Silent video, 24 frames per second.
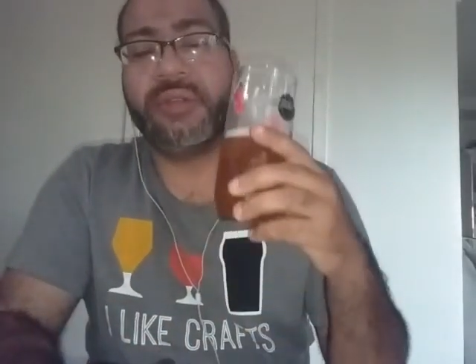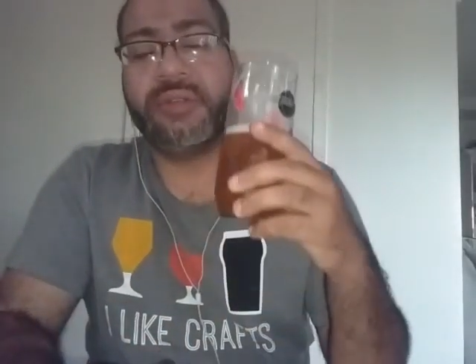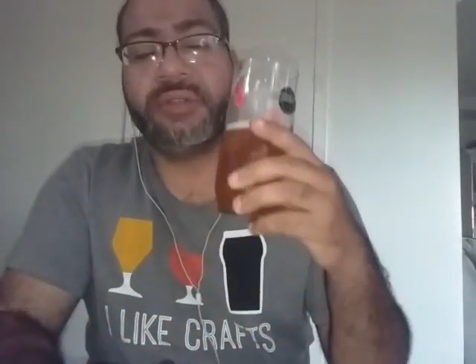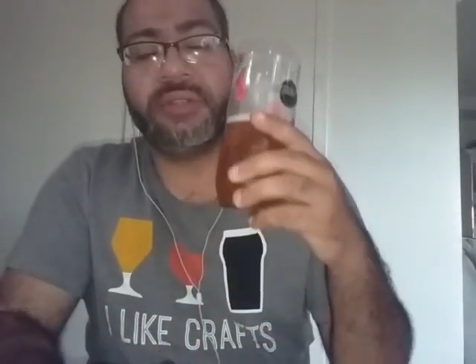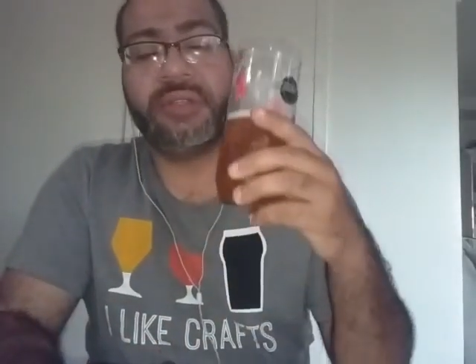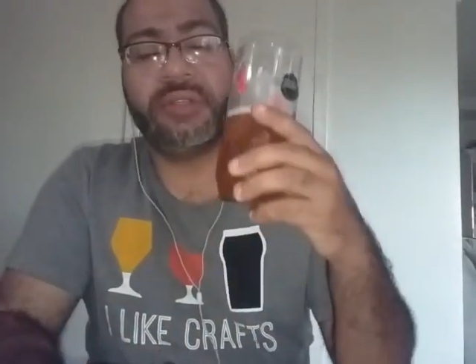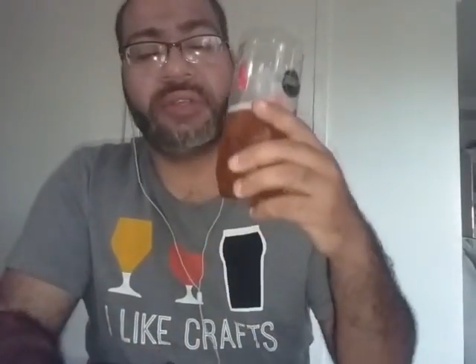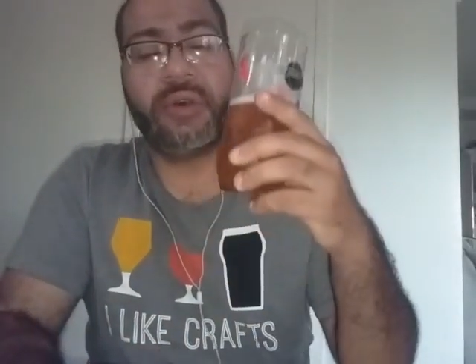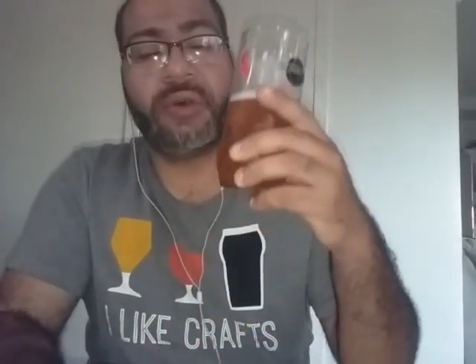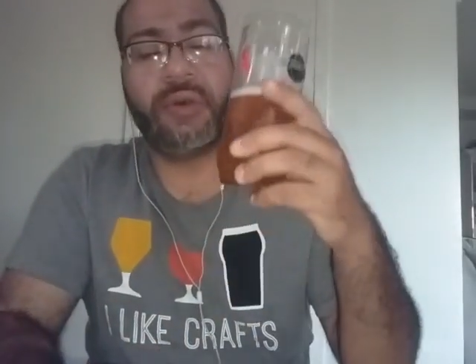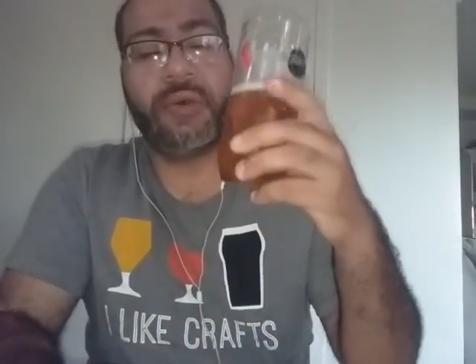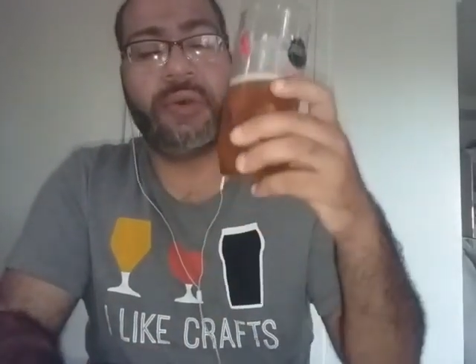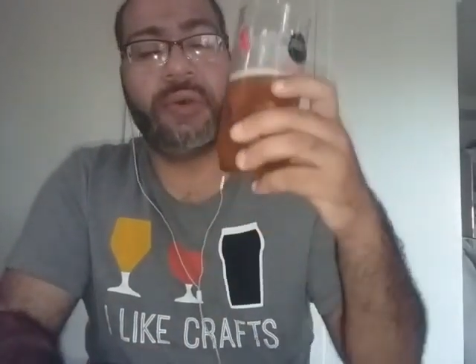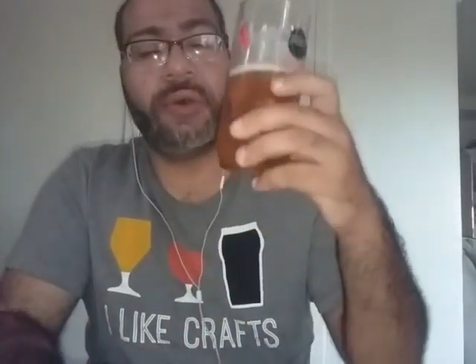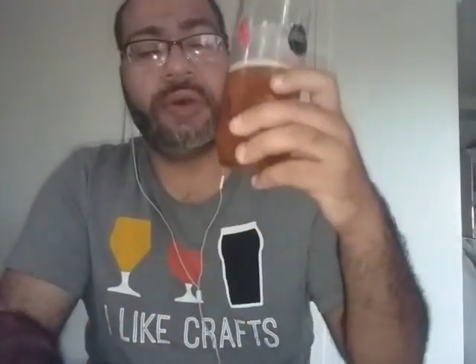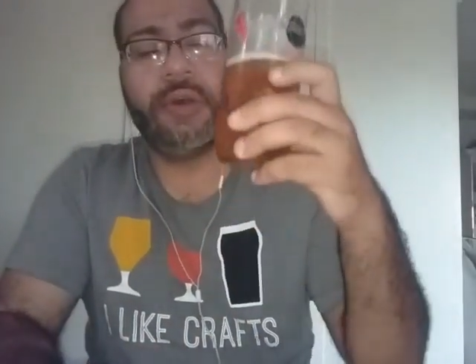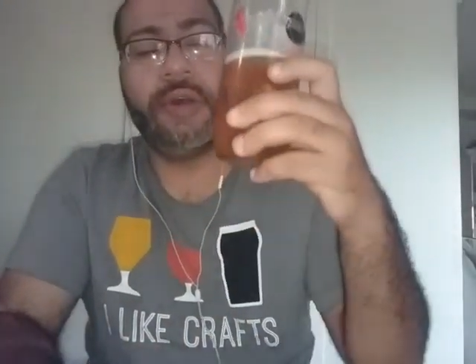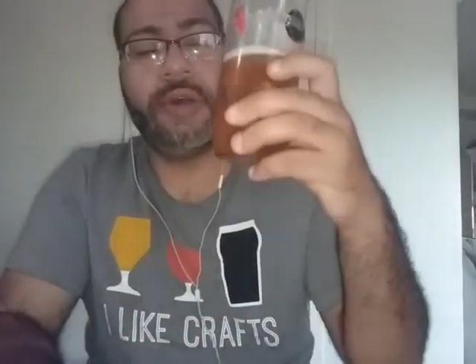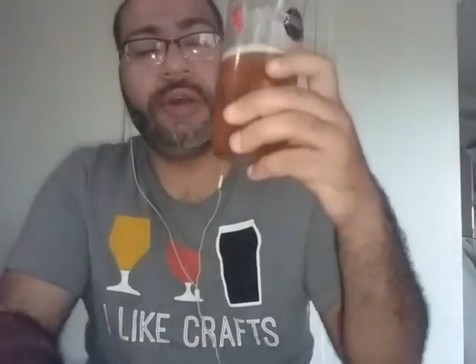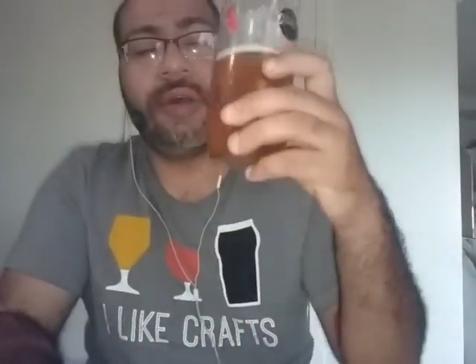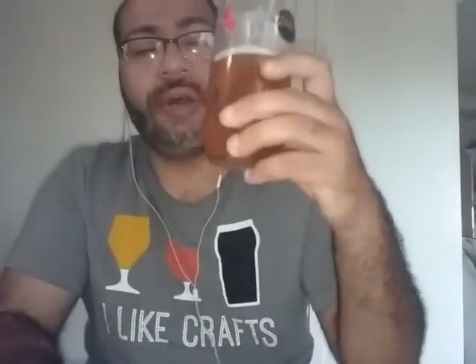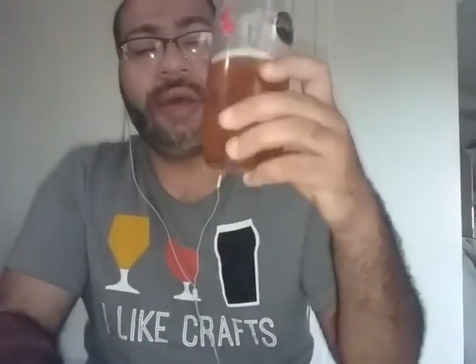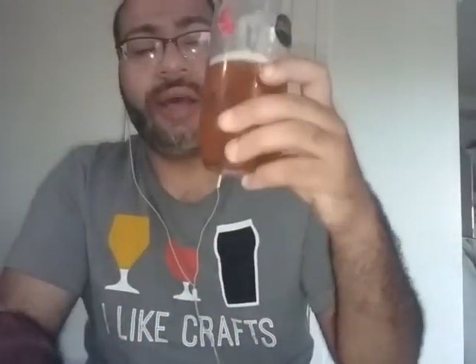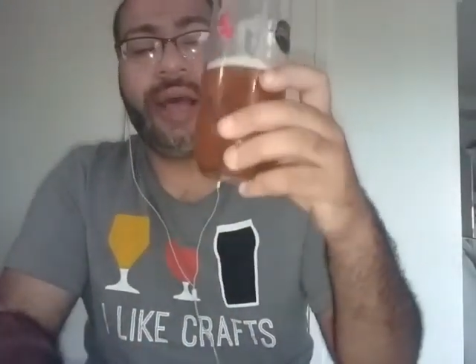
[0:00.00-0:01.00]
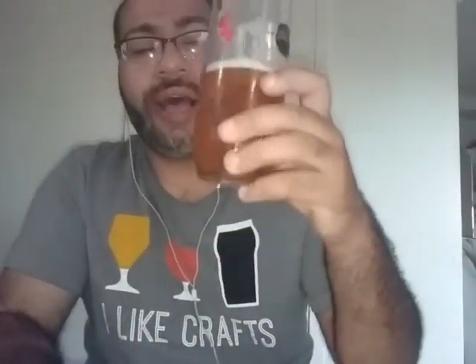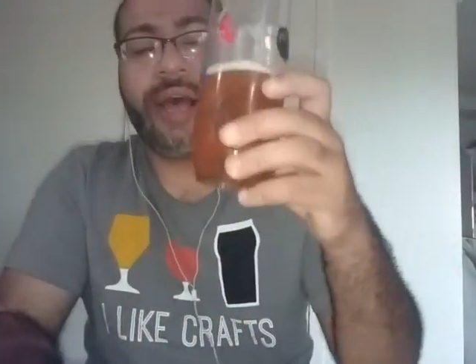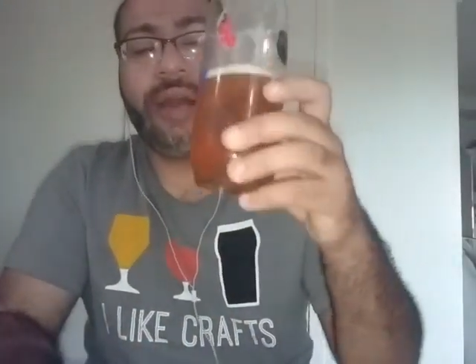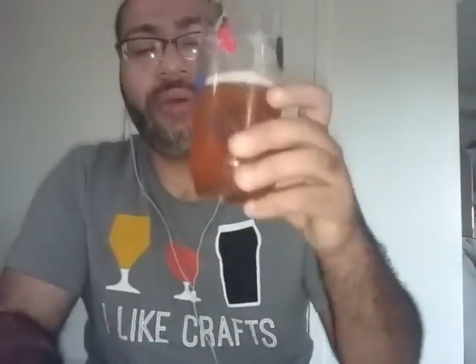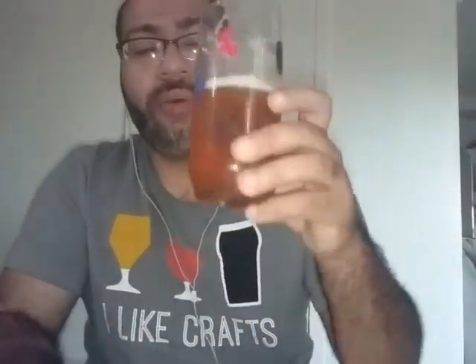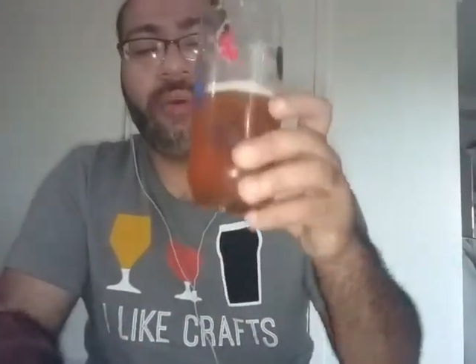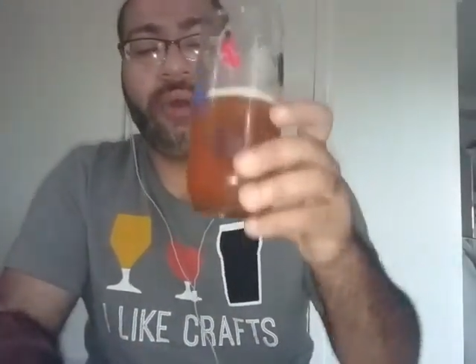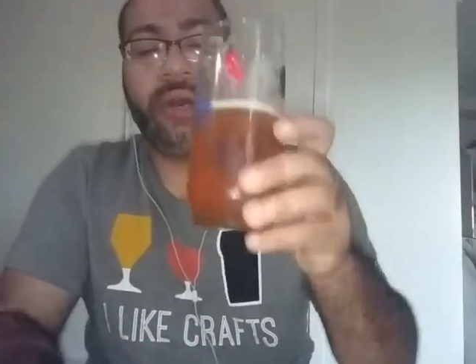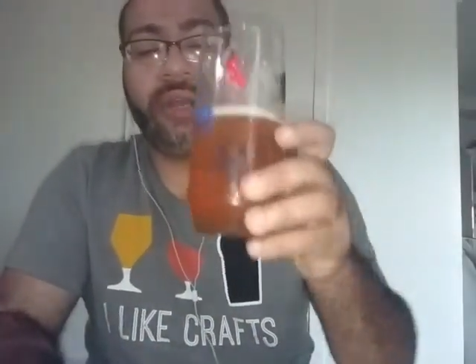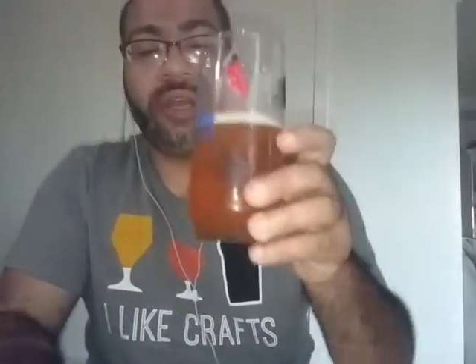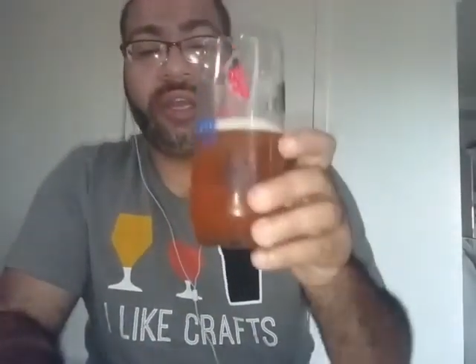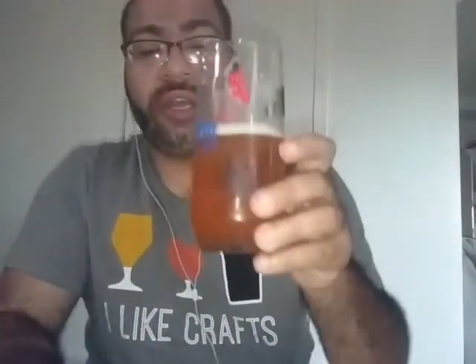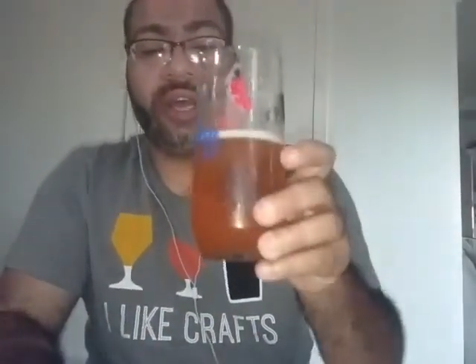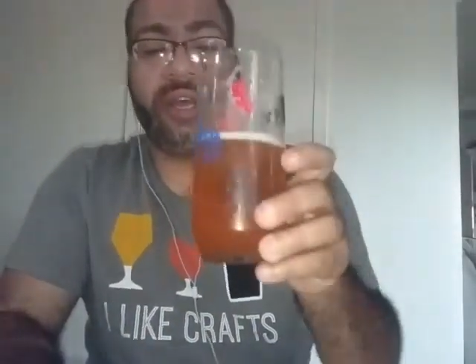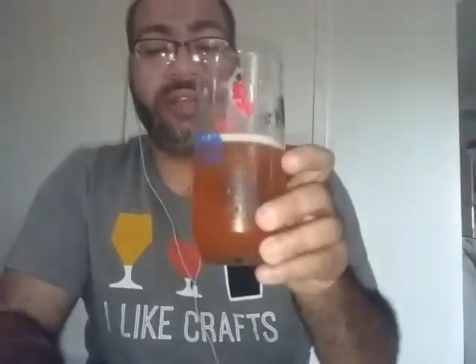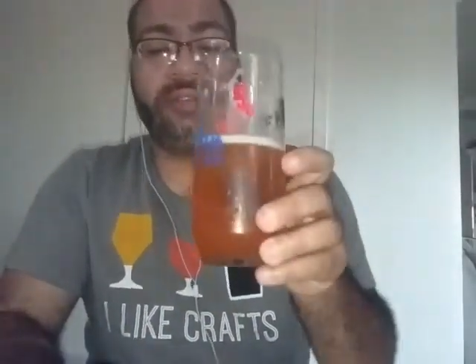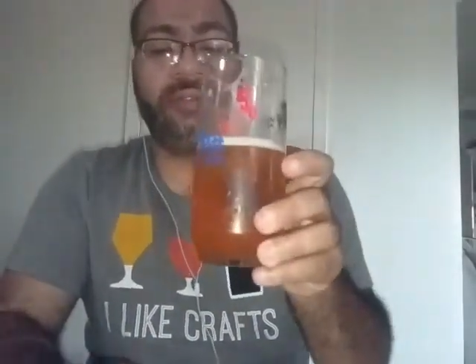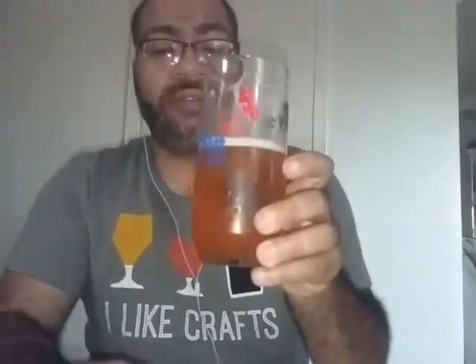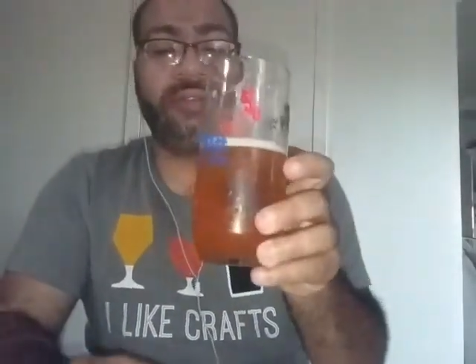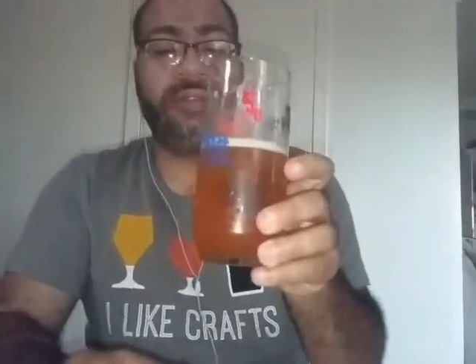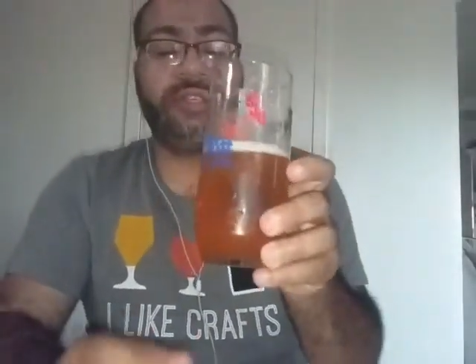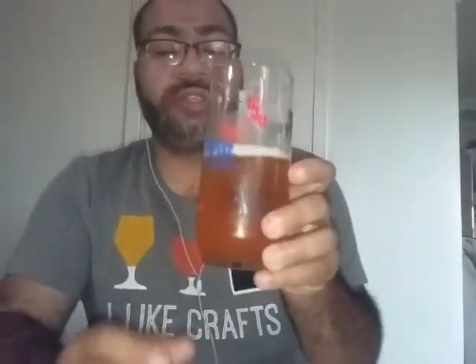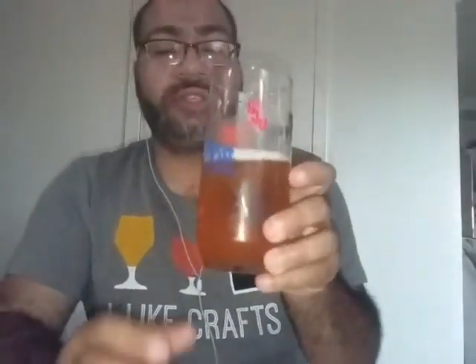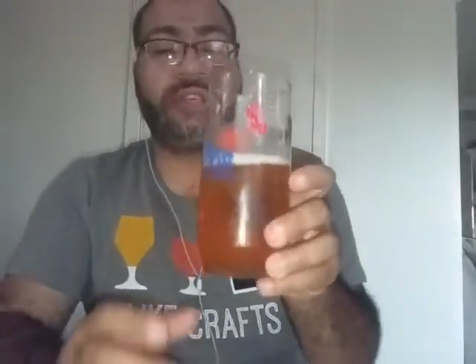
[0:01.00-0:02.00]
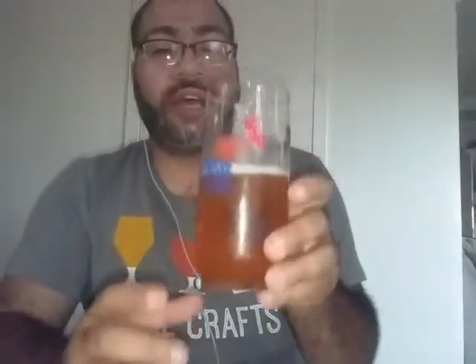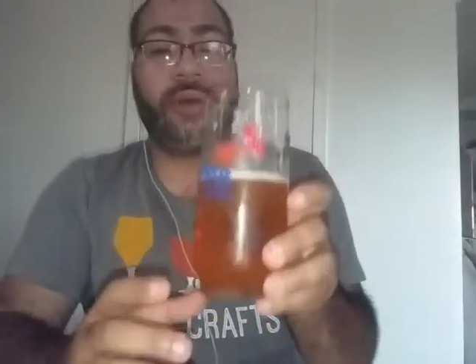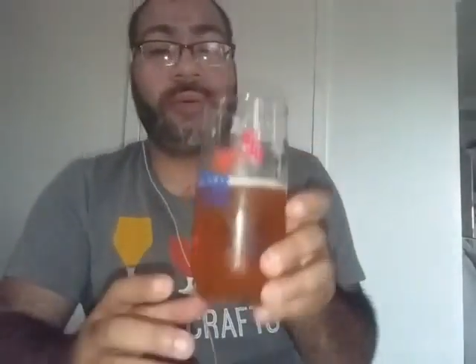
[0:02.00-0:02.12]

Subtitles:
So I don't want to guzzle this.